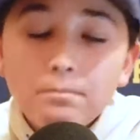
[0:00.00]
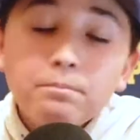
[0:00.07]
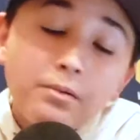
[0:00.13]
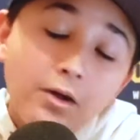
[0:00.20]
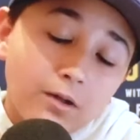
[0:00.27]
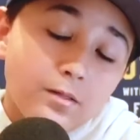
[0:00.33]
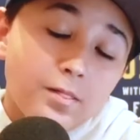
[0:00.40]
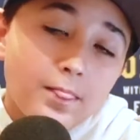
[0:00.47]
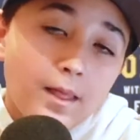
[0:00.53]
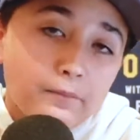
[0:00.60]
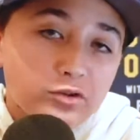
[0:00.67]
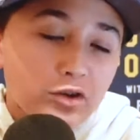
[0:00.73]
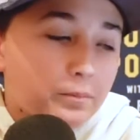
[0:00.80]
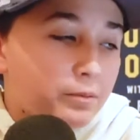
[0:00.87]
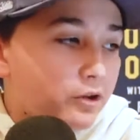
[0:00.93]
But I'm
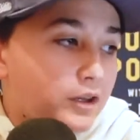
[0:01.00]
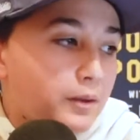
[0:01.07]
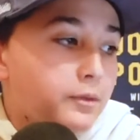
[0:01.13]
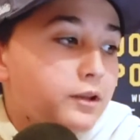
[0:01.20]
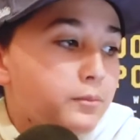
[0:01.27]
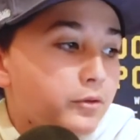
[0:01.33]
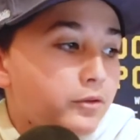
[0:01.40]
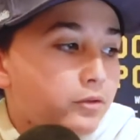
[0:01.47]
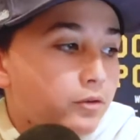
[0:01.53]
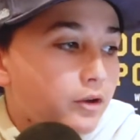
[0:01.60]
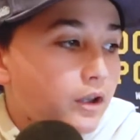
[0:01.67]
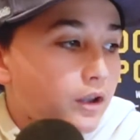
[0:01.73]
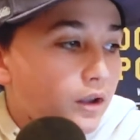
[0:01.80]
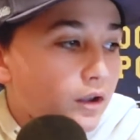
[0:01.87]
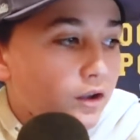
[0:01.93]
still putting them at number 3.
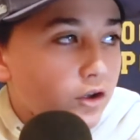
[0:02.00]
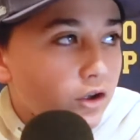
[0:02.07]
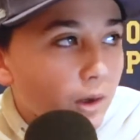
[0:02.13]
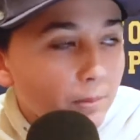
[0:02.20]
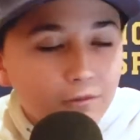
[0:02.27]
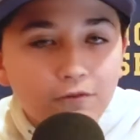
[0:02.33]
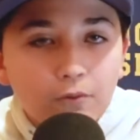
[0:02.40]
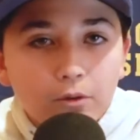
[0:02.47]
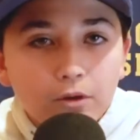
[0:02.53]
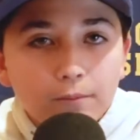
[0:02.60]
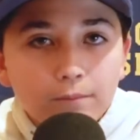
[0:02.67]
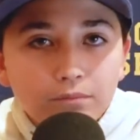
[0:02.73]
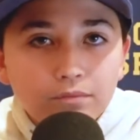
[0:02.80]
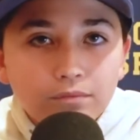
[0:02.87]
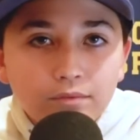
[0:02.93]
Number 4,
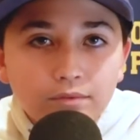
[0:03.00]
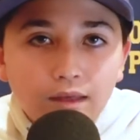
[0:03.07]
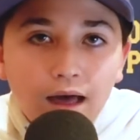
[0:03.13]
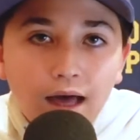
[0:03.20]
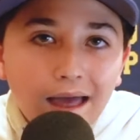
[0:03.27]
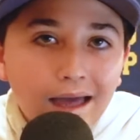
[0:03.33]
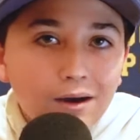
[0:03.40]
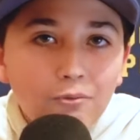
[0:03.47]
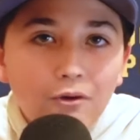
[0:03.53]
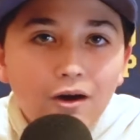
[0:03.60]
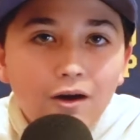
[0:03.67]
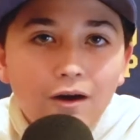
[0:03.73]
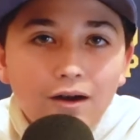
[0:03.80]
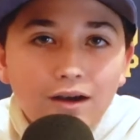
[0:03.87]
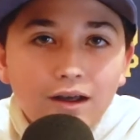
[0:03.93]
the Iowa
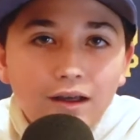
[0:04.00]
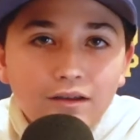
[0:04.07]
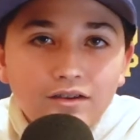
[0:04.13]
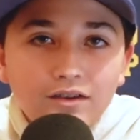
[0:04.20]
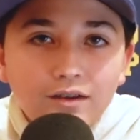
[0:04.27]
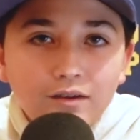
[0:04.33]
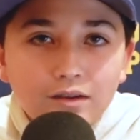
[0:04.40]
Hawkeyes.